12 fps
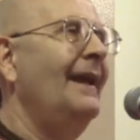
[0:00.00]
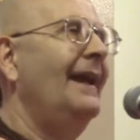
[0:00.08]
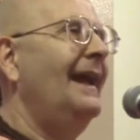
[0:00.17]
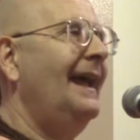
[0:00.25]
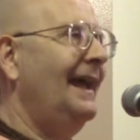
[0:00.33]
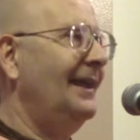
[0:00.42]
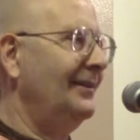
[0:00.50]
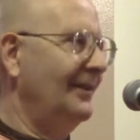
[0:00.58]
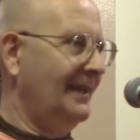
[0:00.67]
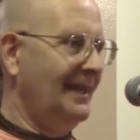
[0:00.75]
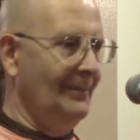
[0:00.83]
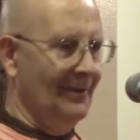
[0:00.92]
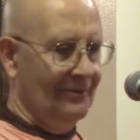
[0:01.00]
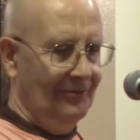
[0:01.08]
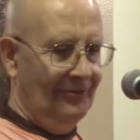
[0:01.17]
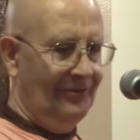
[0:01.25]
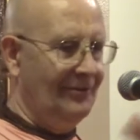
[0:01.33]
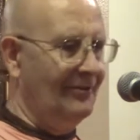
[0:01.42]
and the
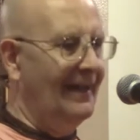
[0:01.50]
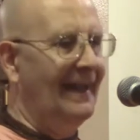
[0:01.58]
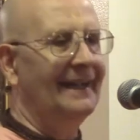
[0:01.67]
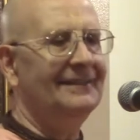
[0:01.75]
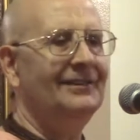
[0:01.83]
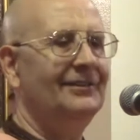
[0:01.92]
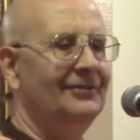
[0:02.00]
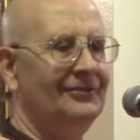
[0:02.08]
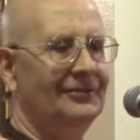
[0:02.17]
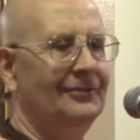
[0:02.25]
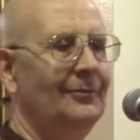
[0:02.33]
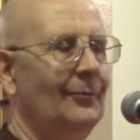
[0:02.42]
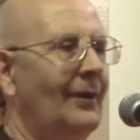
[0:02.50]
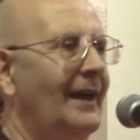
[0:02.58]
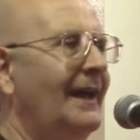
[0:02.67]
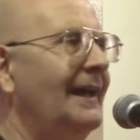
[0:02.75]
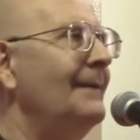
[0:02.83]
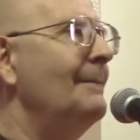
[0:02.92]
chemicals interact in a certain
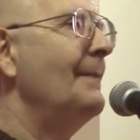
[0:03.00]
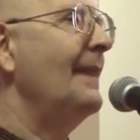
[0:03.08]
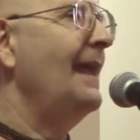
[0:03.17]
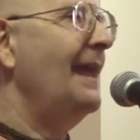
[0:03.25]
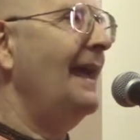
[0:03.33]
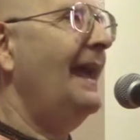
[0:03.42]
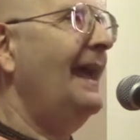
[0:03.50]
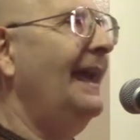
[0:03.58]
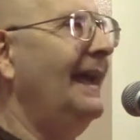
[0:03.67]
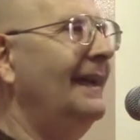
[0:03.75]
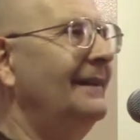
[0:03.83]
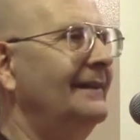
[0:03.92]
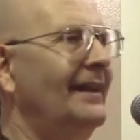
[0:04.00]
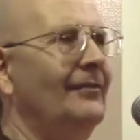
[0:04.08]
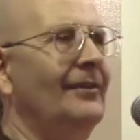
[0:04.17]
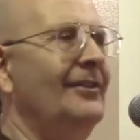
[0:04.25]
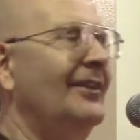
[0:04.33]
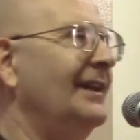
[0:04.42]
way, and
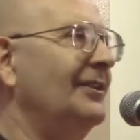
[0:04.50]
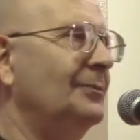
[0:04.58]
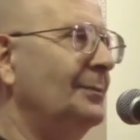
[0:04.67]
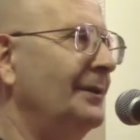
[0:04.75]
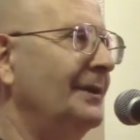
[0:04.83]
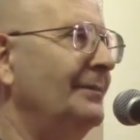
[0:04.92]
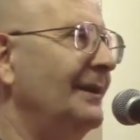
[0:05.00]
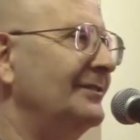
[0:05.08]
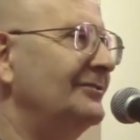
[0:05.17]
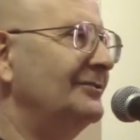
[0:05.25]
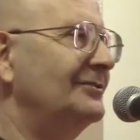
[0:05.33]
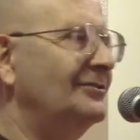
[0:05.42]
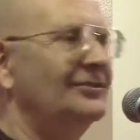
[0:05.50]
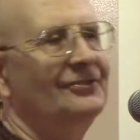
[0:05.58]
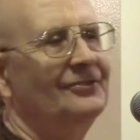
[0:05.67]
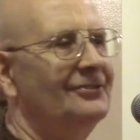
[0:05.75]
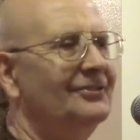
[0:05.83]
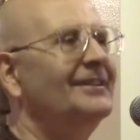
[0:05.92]
everything is pretty much
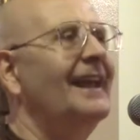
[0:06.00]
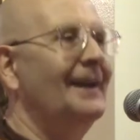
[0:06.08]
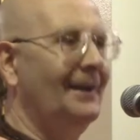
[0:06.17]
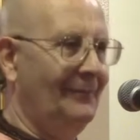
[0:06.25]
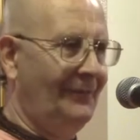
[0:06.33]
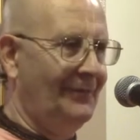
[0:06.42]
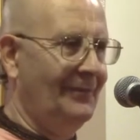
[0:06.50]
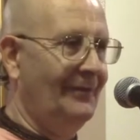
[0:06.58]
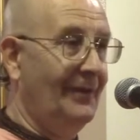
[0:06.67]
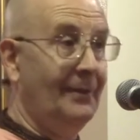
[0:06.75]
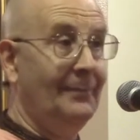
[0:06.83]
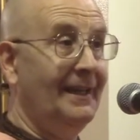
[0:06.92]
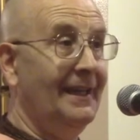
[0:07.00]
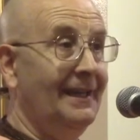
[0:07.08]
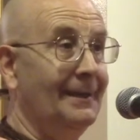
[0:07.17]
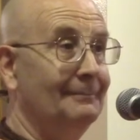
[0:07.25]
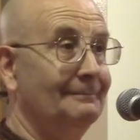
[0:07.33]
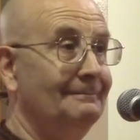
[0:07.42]
just set up from the very
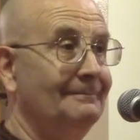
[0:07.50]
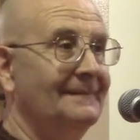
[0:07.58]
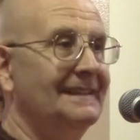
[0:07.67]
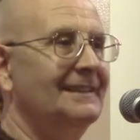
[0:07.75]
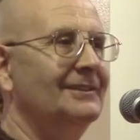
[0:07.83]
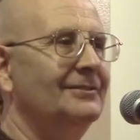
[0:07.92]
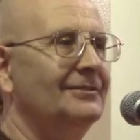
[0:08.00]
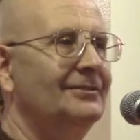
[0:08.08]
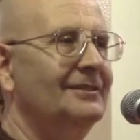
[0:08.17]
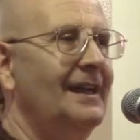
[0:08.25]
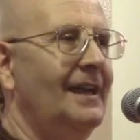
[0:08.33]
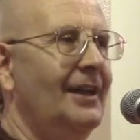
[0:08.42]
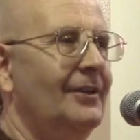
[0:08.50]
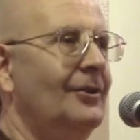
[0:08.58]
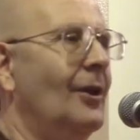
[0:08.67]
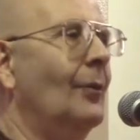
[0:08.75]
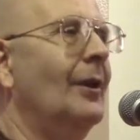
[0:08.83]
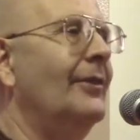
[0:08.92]
beginning, that there's
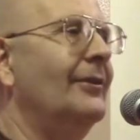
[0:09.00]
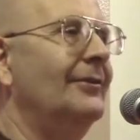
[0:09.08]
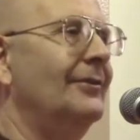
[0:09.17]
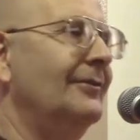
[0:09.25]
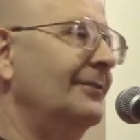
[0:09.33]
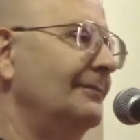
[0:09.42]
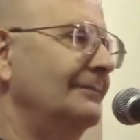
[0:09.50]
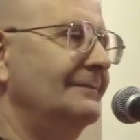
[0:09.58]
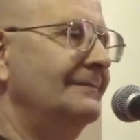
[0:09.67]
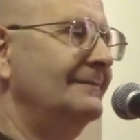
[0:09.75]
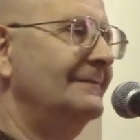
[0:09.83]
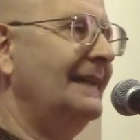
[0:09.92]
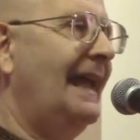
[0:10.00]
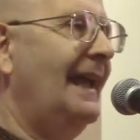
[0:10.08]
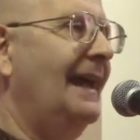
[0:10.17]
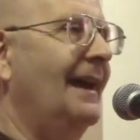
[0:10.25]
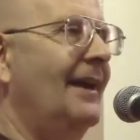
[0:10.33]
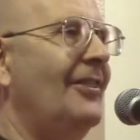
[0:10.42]
no other
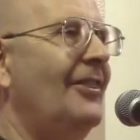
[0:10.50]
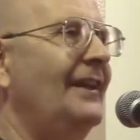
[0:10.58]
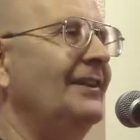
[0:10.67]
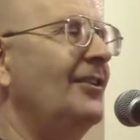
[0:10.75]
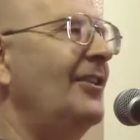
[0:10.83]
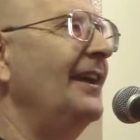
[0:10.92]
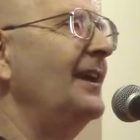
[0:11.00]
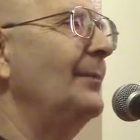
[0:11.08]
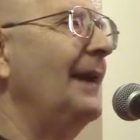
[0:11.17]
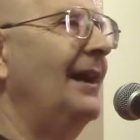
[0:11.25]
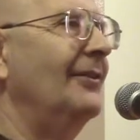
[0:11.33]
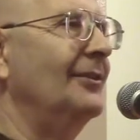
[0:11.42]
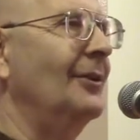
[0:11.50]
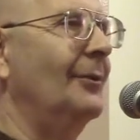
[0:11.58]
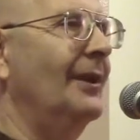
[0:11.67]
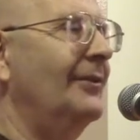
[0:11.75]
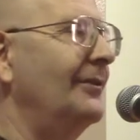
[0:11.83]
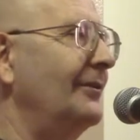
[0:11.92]
thing to think about, no
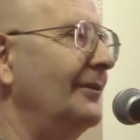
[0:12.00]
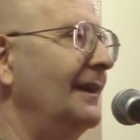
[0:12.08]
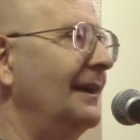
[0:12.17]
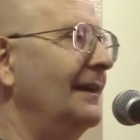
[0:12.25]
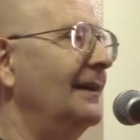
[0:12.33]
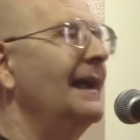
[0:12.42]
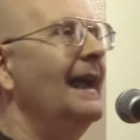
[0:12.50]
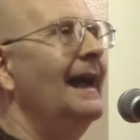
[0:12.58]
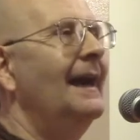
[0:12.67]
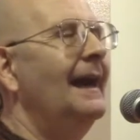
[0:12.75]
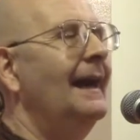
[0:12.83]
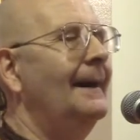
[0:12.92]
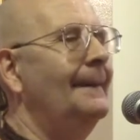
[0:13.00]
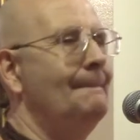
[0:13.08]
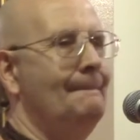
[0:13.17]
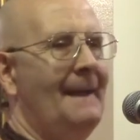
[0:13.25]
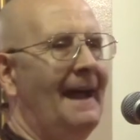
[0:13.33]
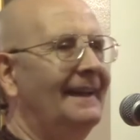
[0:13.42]
other
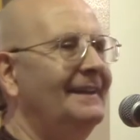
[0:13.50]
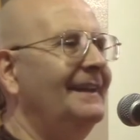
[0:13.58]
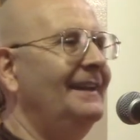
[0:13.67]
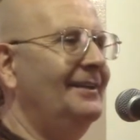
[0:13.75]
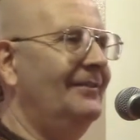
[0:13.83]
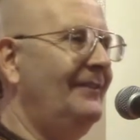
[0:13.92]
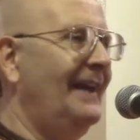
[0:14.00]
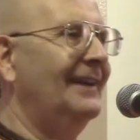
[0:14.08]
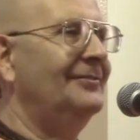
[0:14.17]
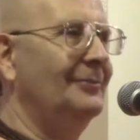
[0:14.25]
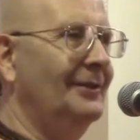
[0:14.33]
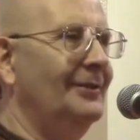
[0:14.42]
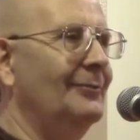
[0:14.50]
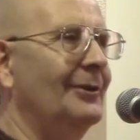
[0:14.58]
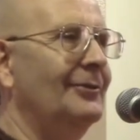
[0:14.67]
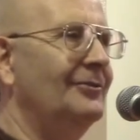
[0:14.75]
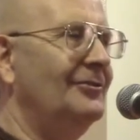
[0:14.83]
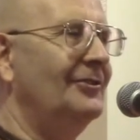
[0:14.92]
idea to factor in.
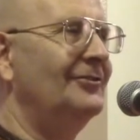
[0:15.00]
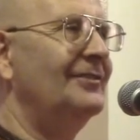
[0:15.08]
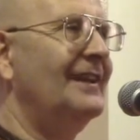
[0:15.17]
We're just